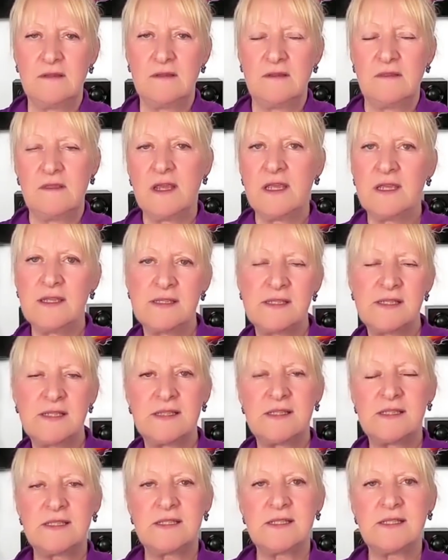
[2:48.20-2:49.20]
Things
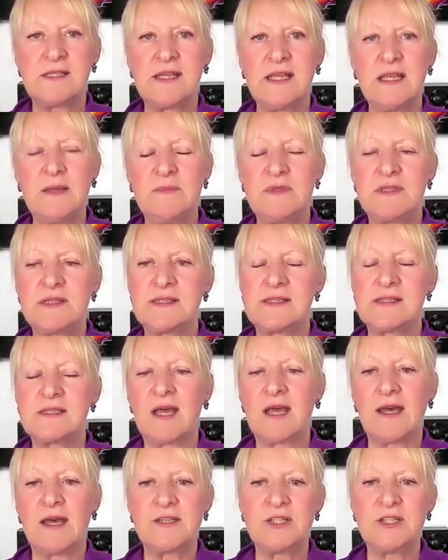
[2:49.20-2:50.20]
seemed to
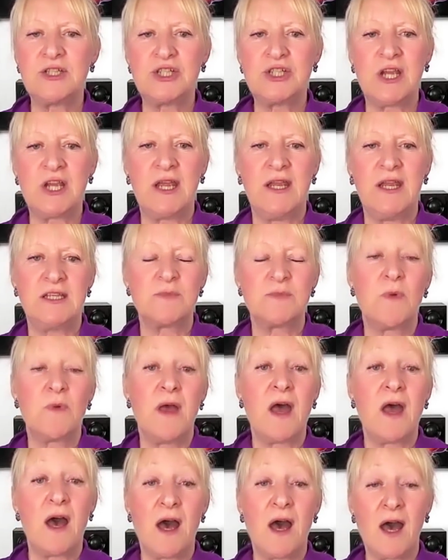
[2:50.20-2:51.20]
start to change.
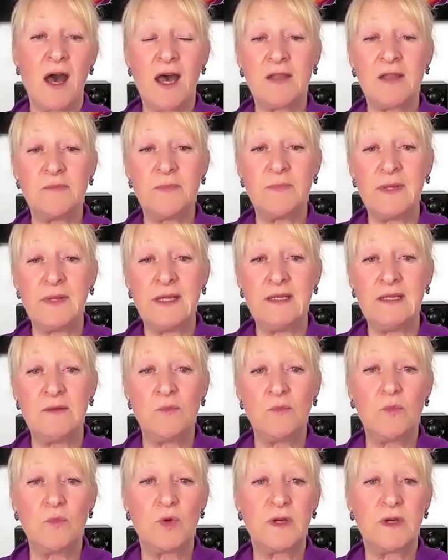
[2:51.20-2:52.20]
My heartbeat
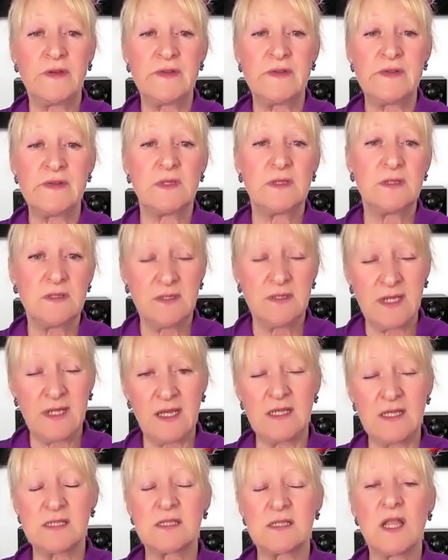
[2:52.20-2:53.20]
was
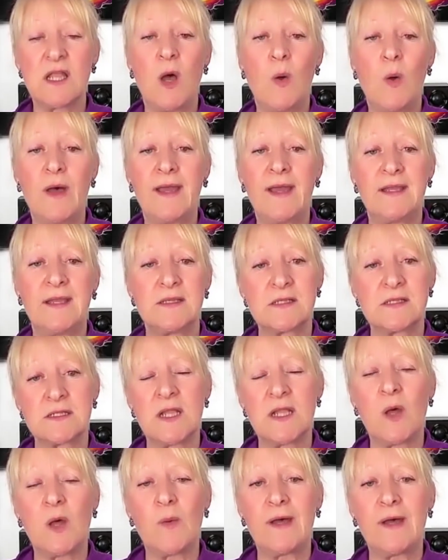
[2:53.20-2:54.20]
getting slower and
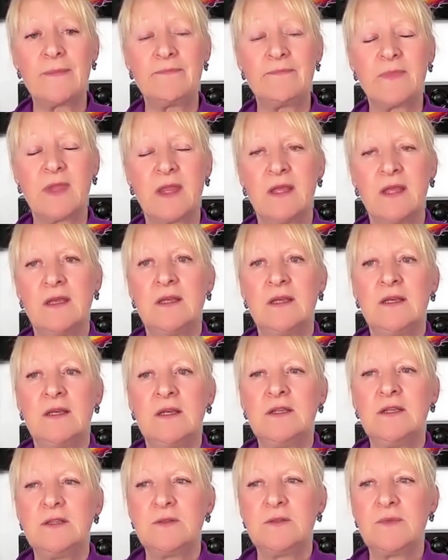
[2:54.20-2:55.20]
slower.
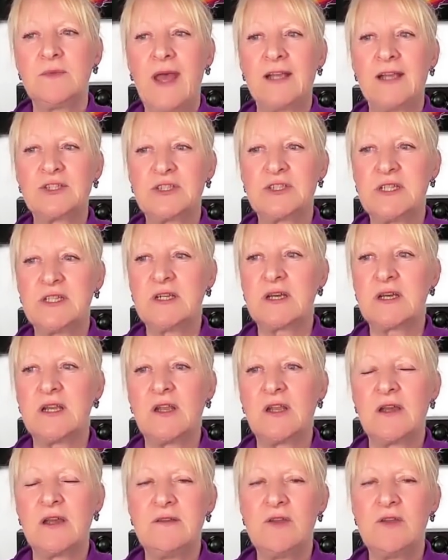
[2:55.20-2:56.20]
Actually,
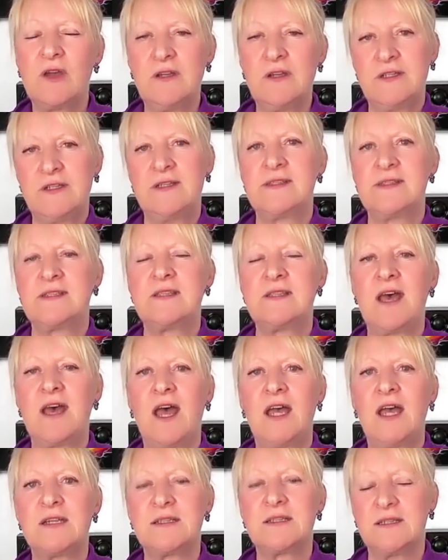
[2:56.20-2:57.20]
and I noticed
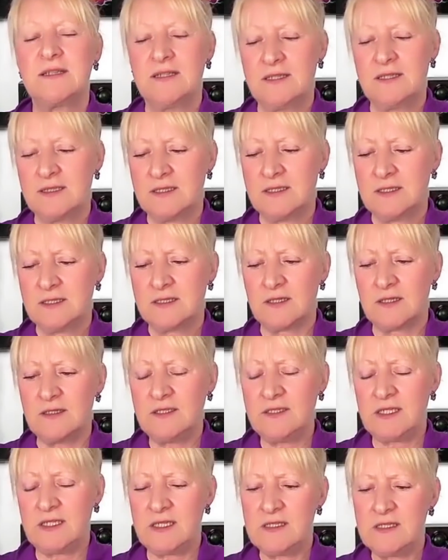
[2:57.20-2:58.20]
that on
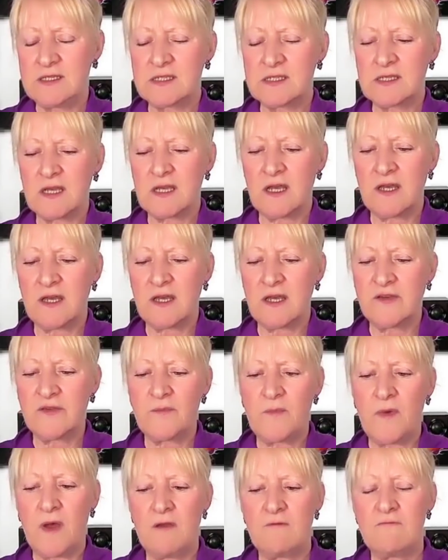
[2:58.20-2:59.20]
the
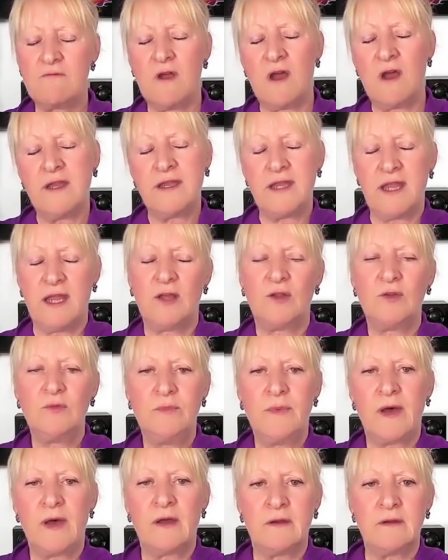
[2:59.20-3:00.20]
inside of my right
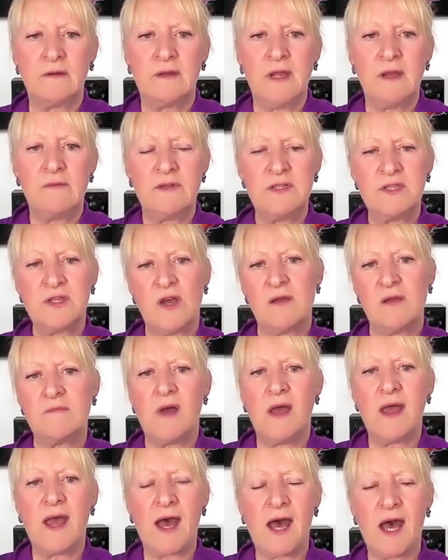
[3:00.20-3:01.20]
elbow, every time
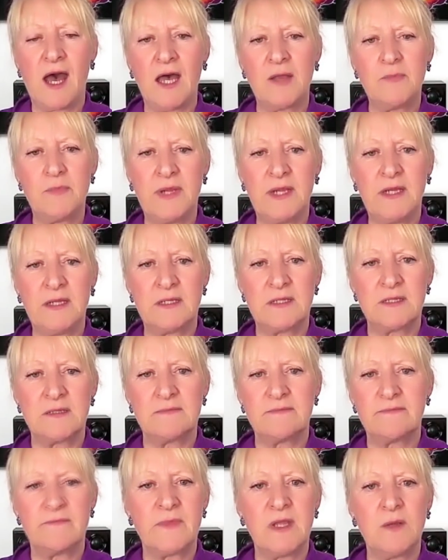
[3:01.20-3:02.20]
my heart beat,
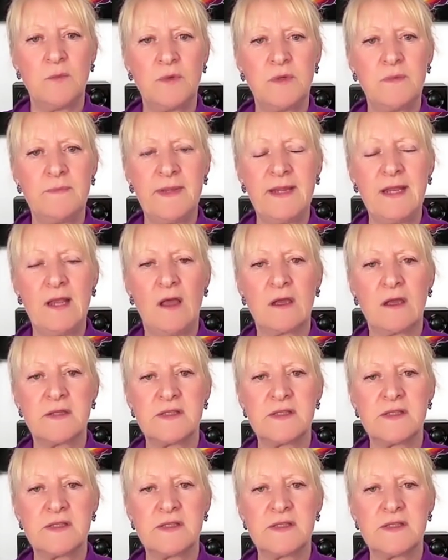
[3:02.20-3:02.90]
it would be like a